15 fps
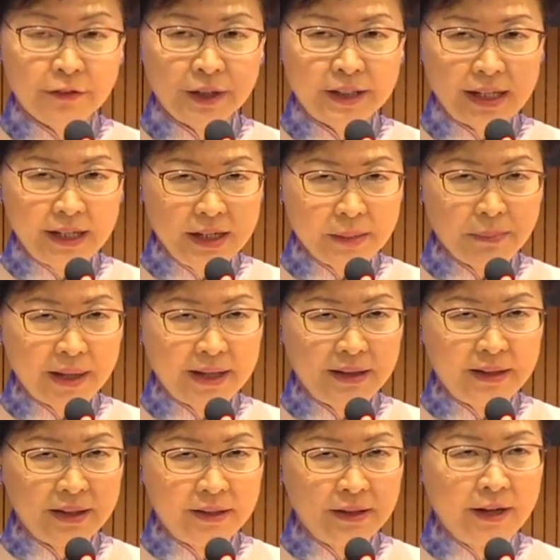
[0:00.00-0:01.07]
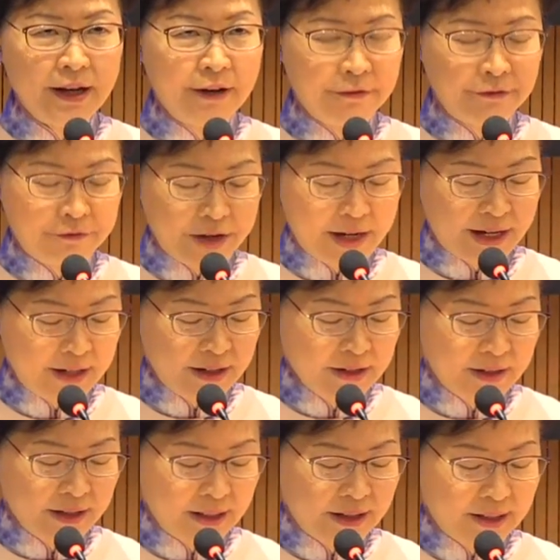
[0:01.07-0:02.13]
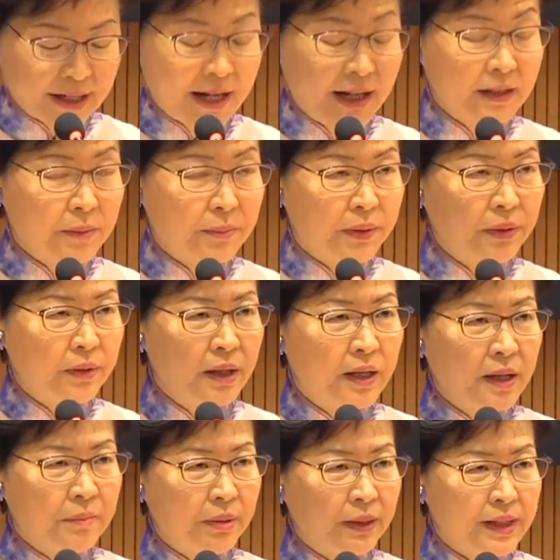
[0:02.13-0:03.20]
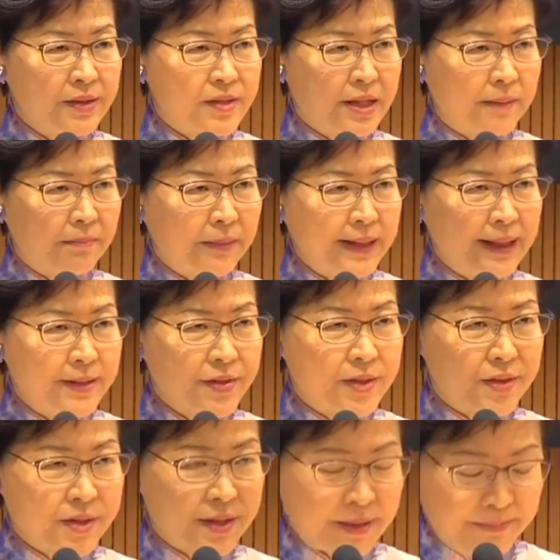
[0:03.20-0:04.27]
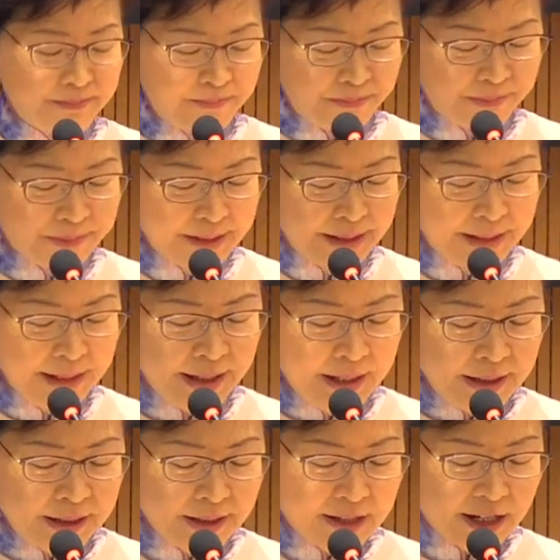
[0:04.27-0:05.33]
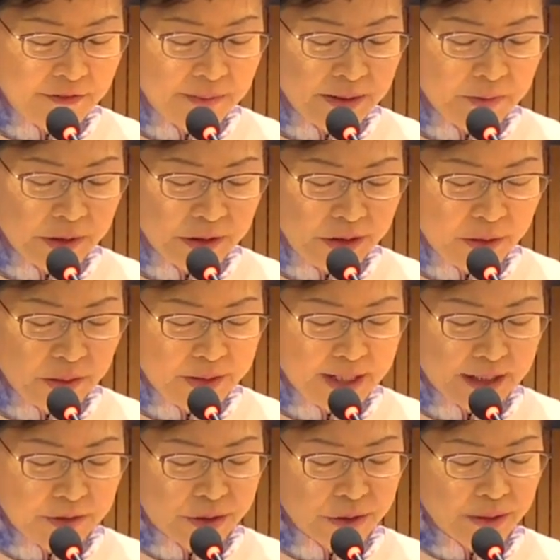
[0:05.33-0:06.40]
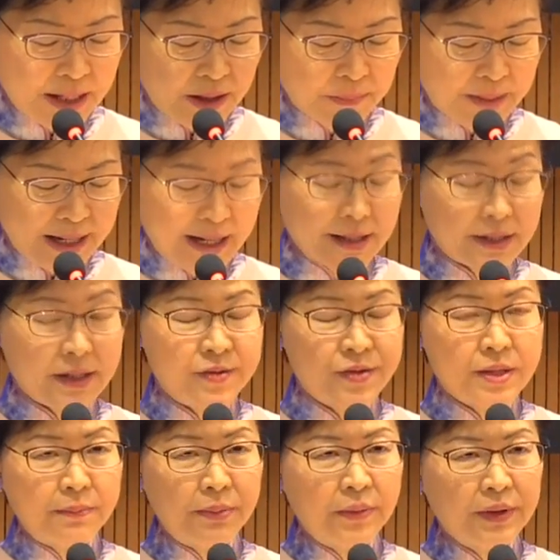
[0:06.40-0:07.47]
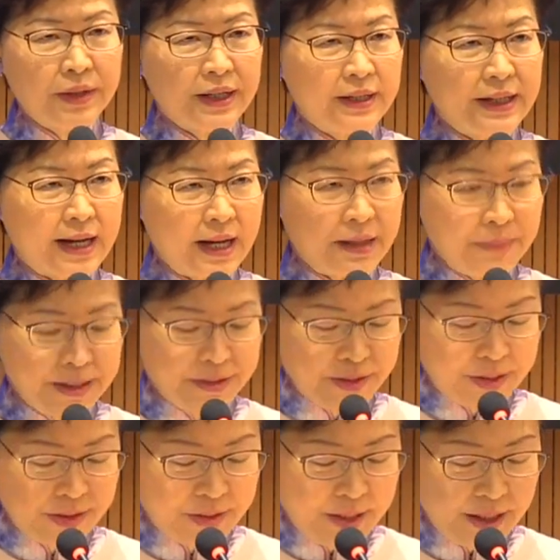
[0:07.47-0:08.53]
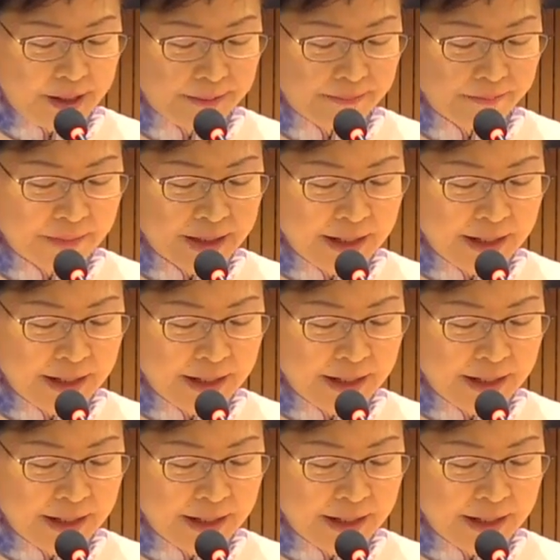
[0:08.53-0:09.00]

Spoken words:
for an independent, fair, and accountable police complaint system. The government will no doubt do our part in supporting the IPCC.